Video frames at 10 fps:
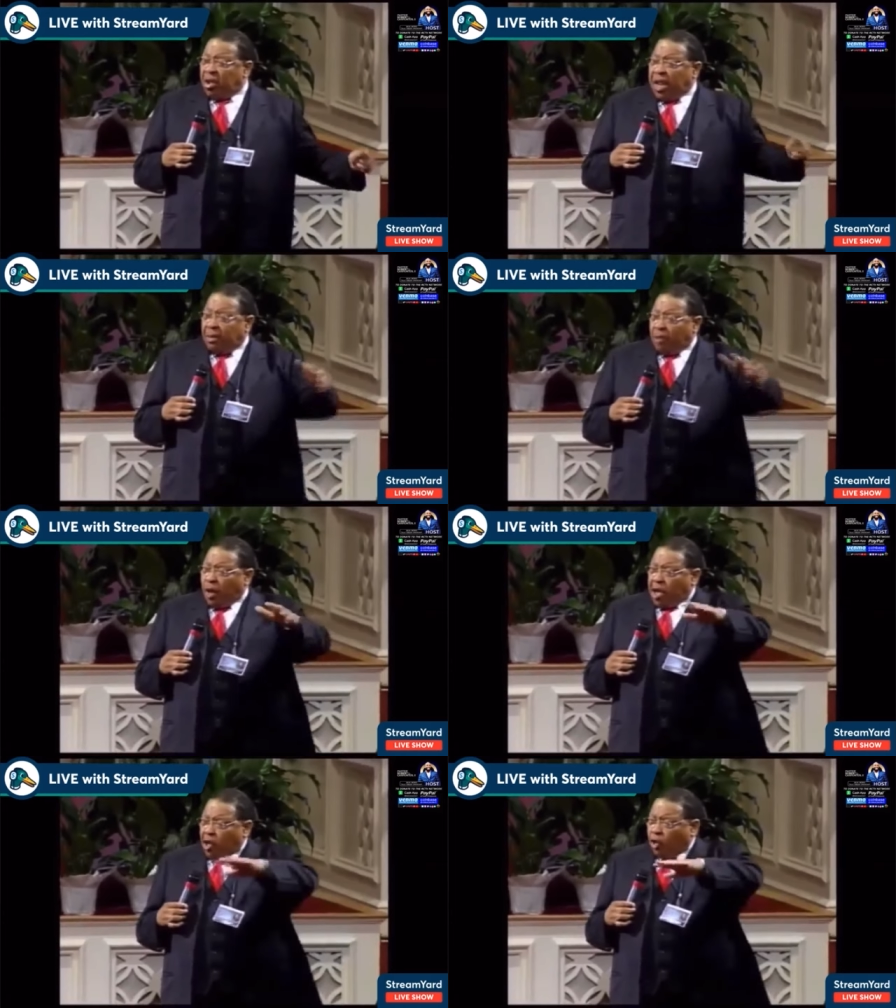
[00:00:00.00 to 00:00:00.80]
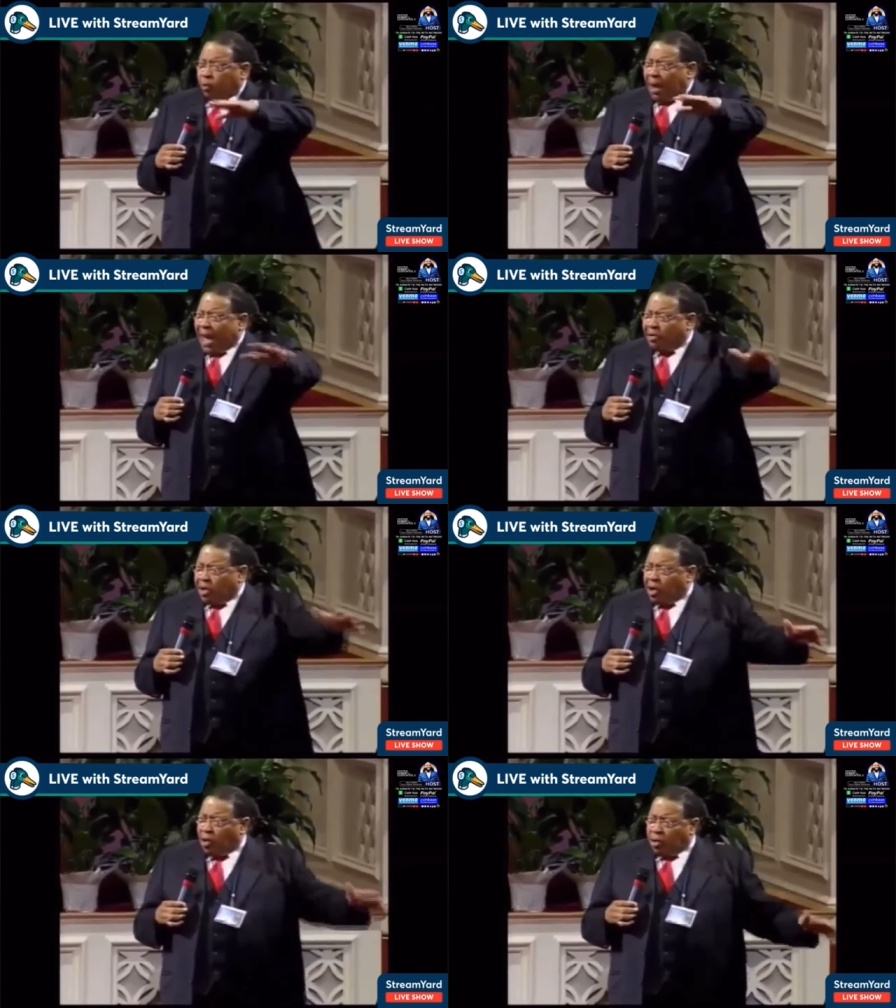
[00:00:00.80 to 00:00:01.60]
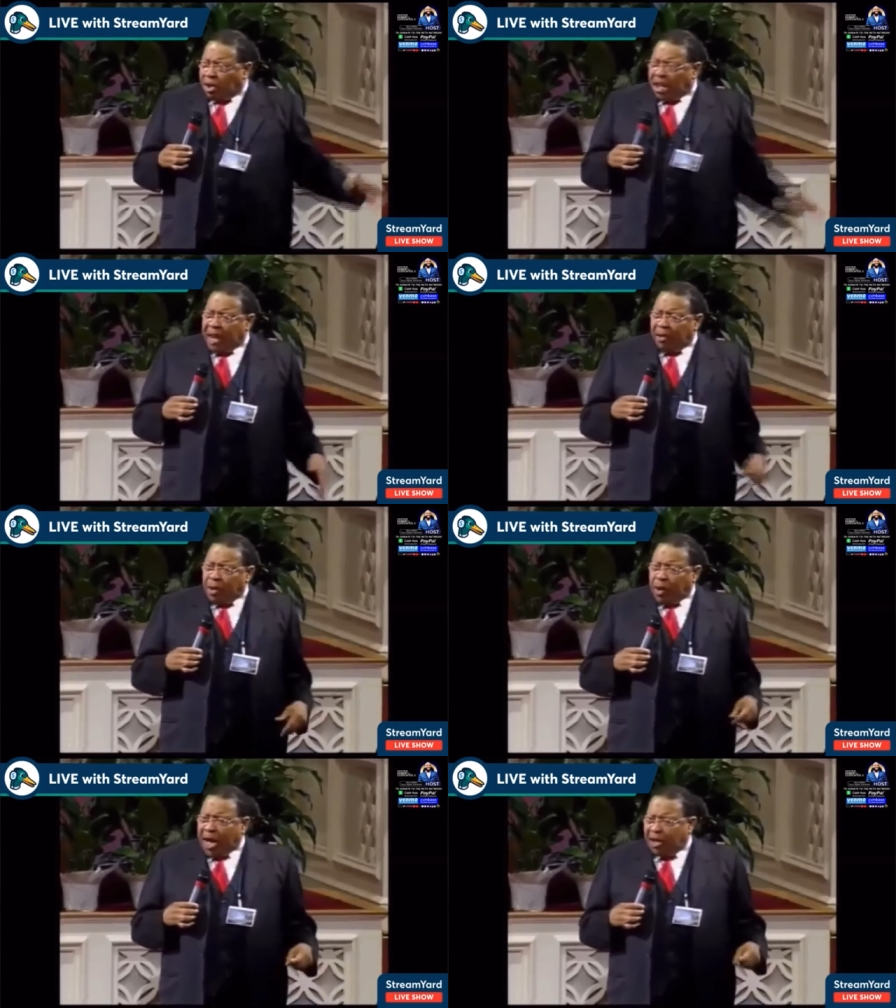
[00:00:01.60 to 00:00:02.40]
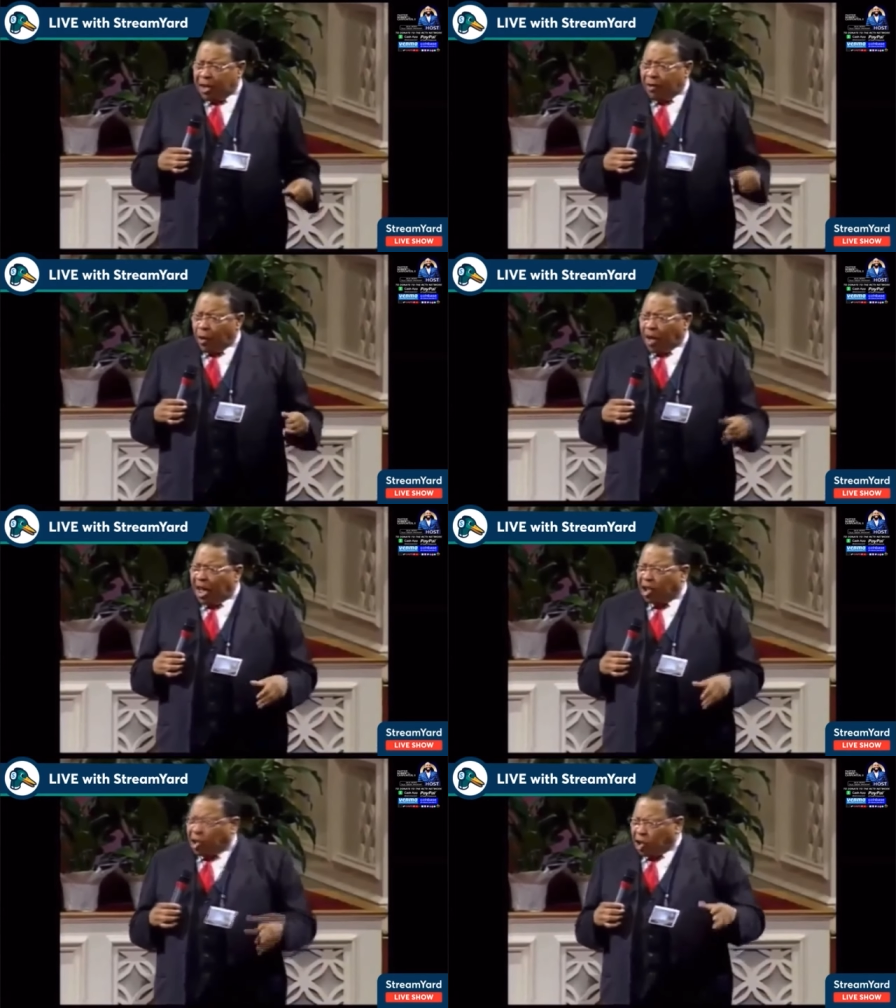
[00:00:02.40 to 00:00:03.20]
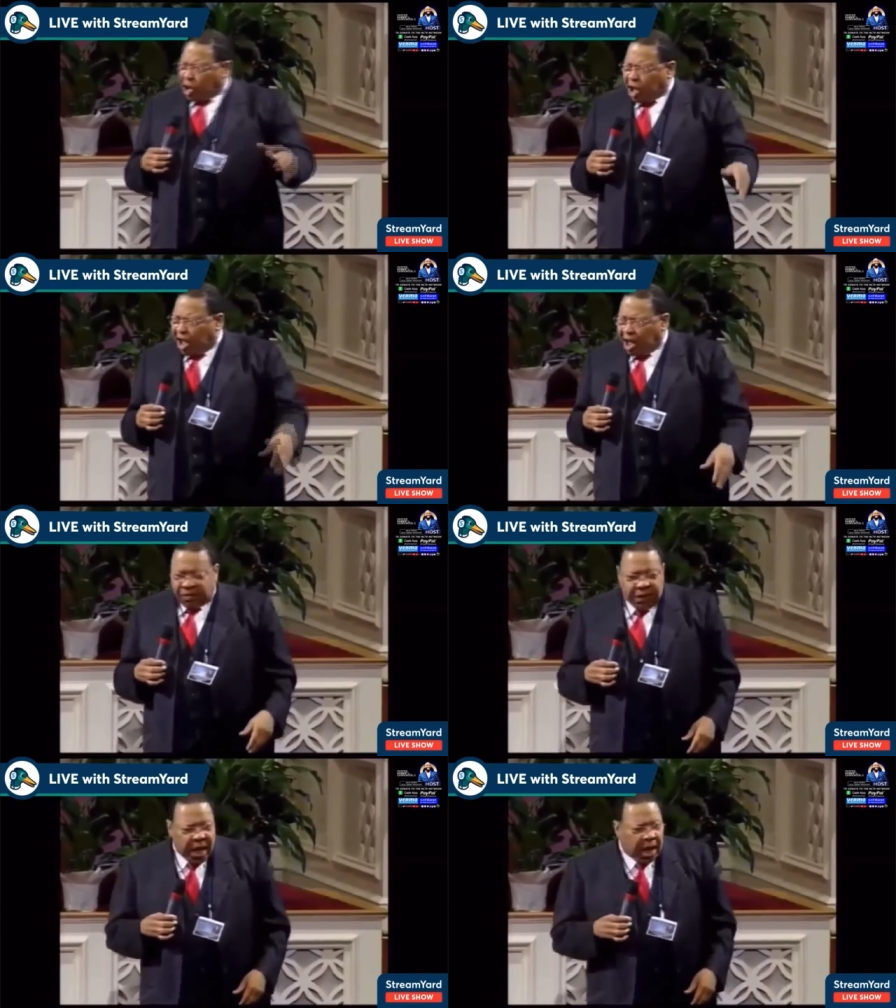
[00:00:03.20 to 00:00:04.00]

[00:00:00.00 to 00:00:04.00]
You'd hear them radios blasting on the area where I lived in Ocala, Tucker Hill.